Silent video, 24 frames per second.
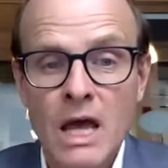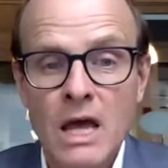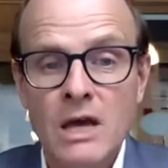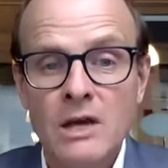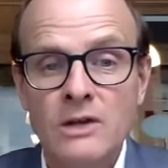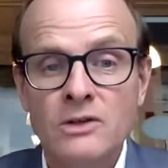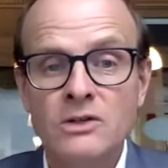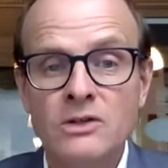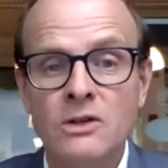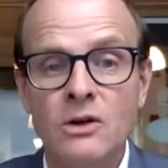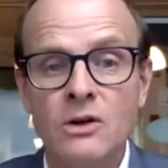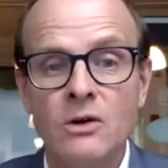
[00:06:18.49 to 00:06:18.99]

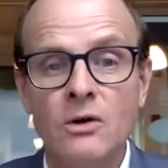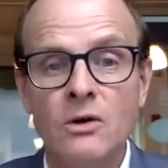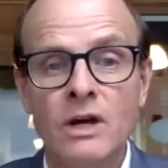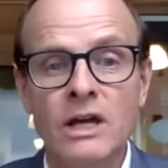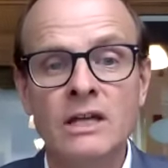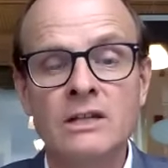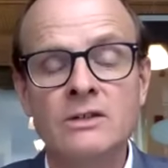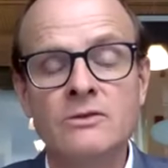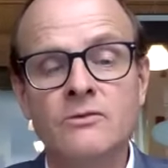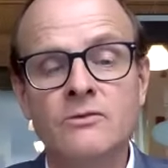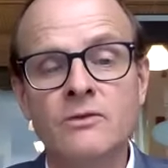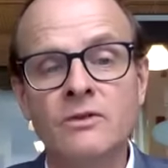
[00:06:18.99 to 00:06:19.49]
So
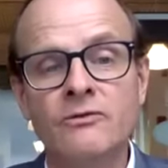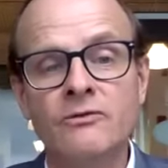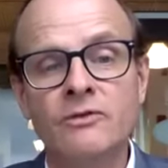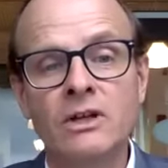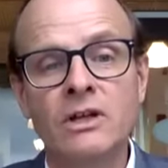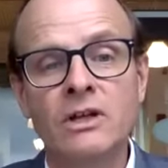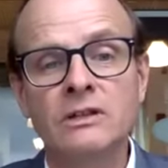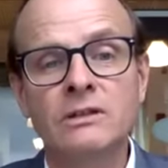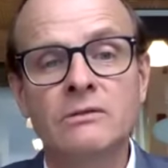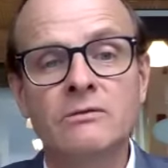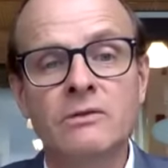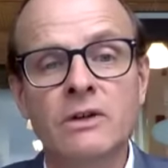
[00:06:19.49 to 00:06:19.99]
it's
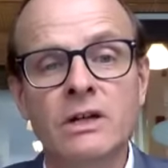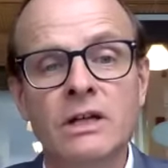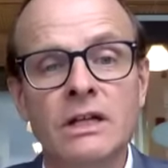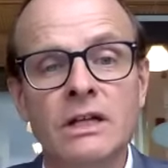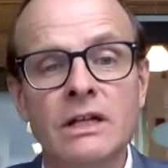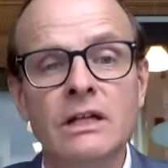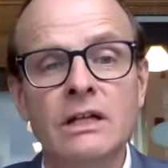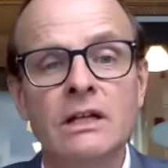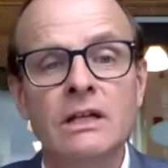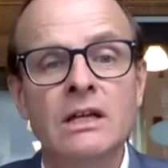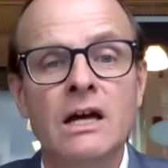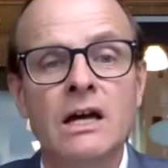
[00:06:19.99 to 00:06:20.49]
revealed a
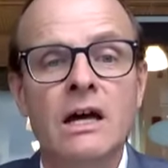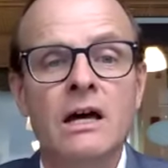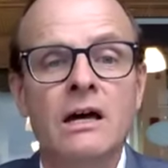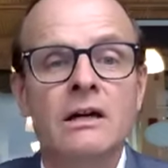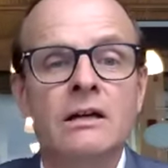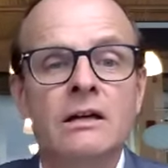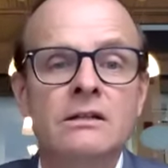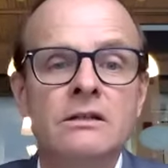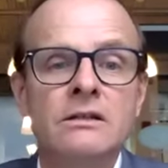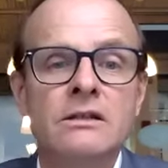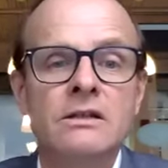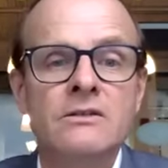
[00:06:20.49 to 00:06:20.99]
really
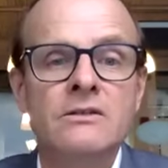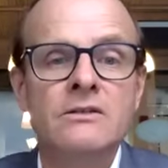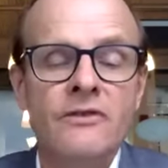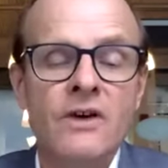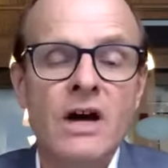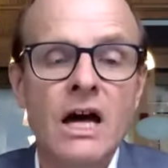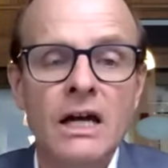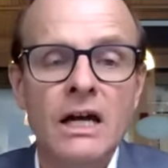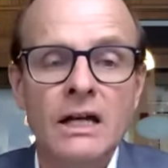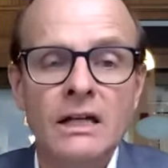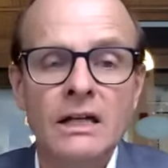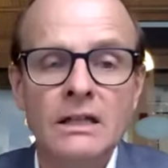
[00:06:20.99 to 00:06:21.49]

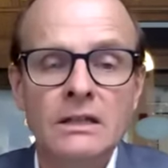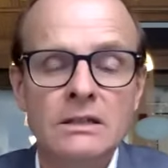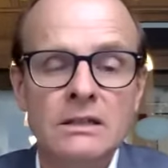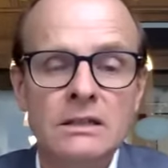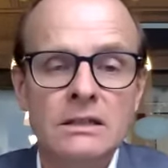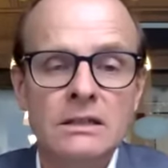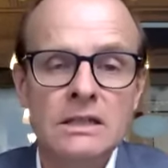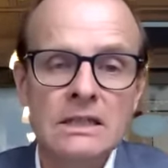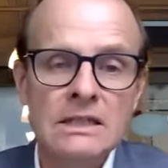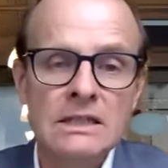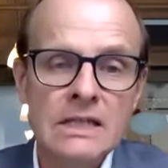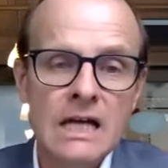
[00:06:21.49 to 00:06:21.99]
divided
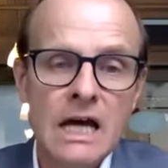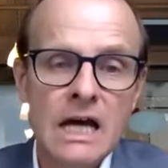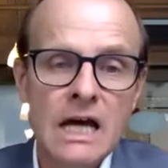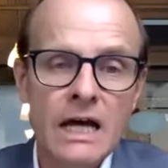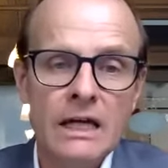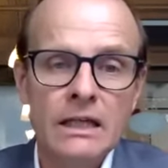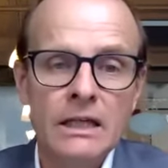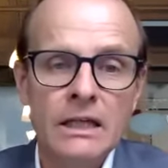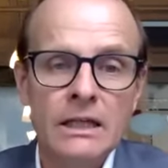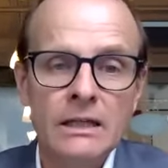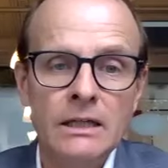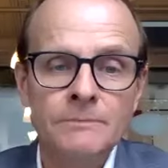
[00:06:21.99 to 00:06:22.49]

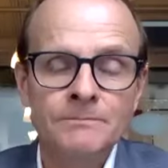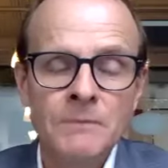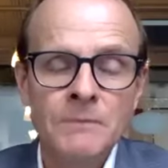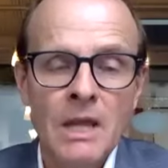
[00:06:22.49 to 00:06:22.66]
society.